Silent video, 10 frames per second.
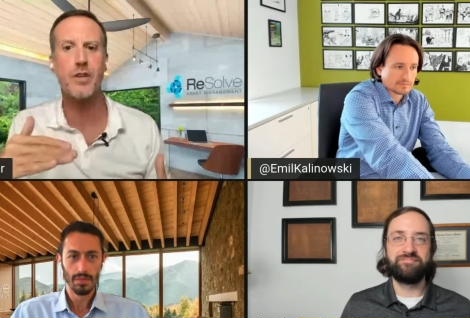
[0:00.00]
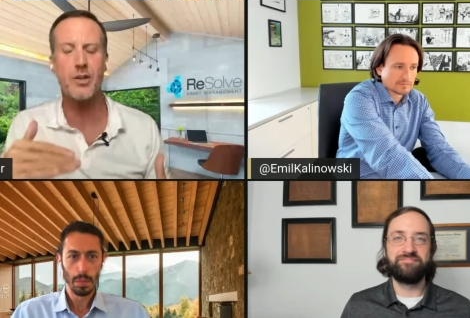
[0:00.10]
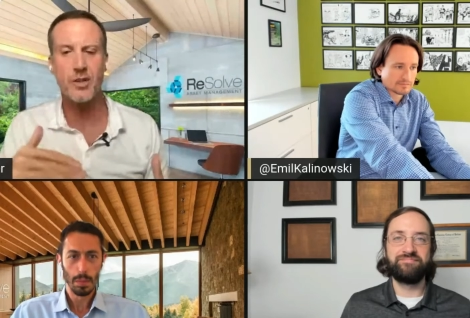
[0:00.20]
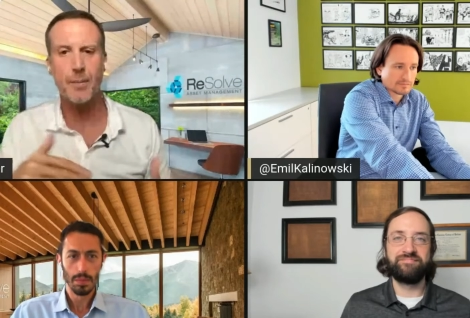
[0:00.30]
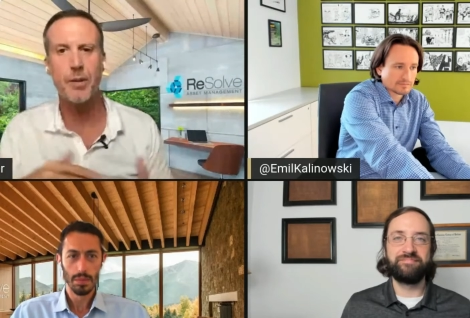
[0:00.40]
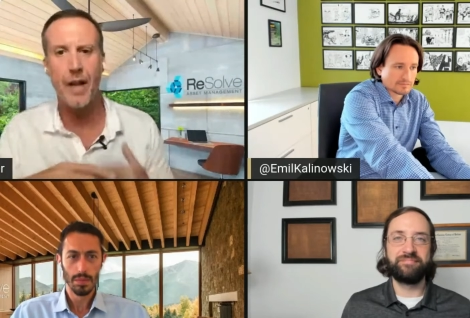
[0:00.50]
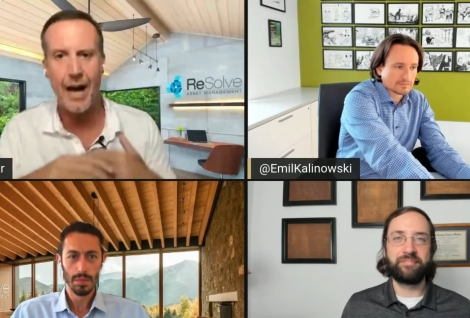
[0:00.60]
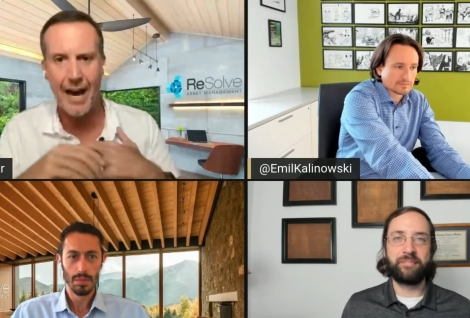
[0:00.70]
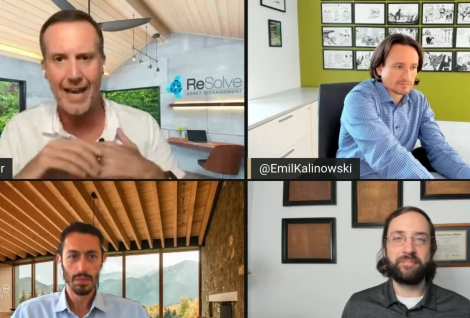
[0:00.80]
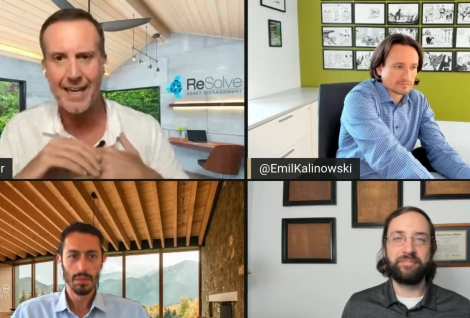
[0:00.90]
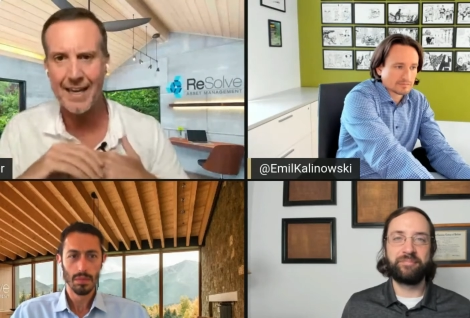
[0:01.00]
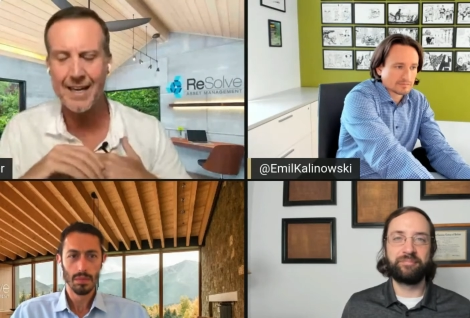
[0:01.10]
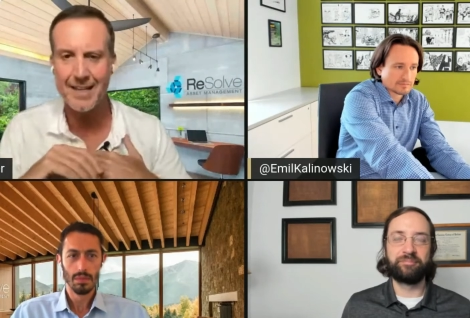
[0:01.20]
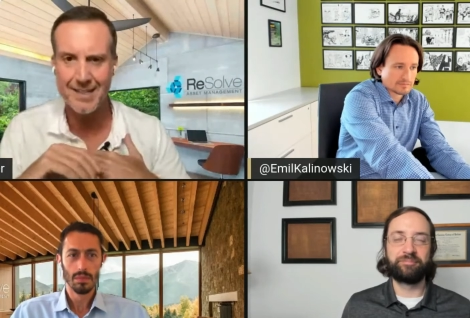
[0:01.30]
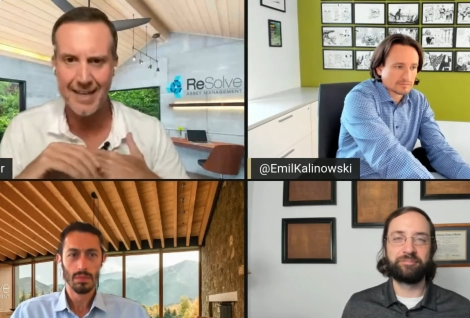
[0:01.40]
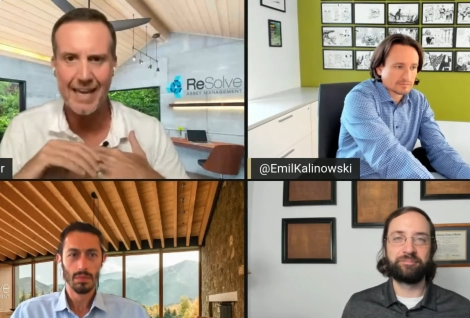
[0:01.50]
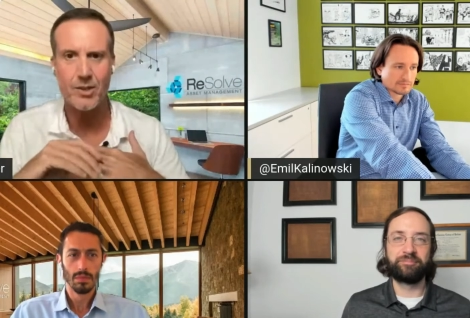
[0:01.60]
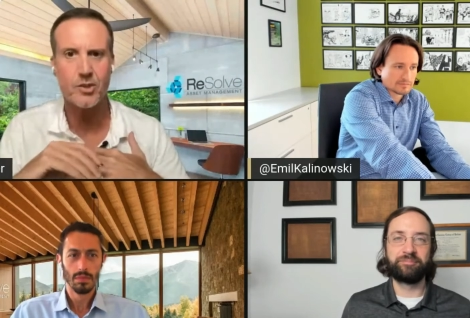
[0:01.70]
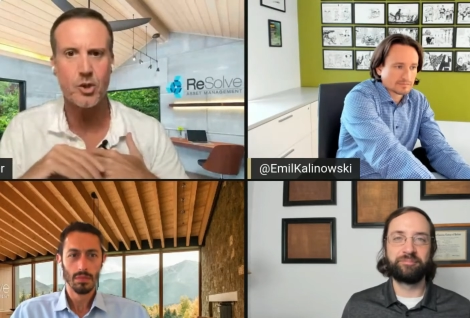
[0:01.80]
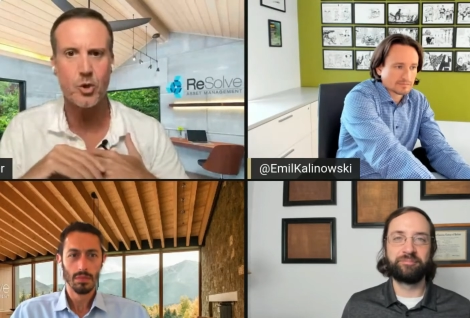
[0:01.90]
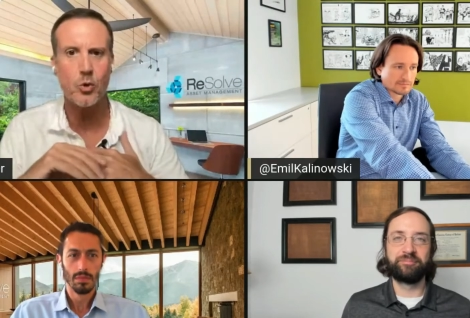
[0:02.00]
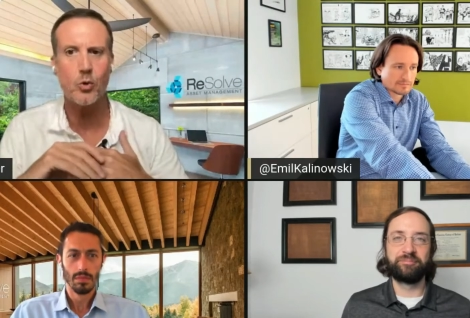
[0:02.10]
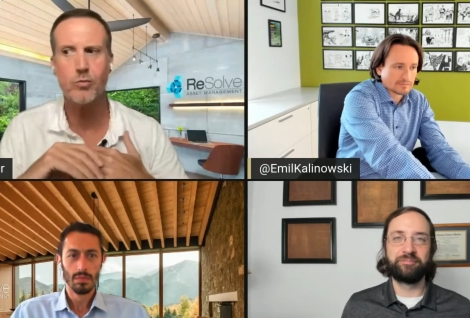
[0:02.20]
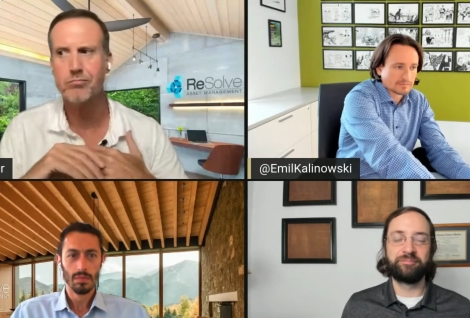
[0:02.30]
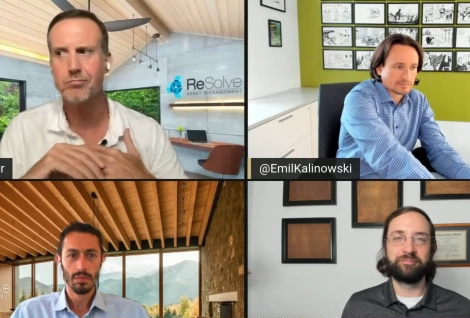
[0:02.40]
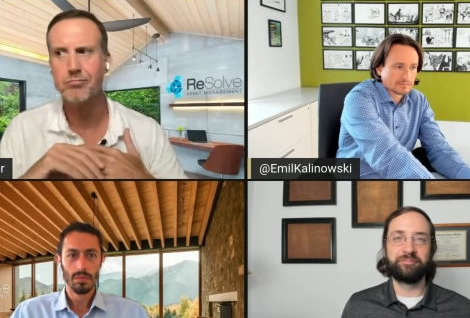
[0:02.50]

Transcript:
Speaker 1: doesn't apply in this case to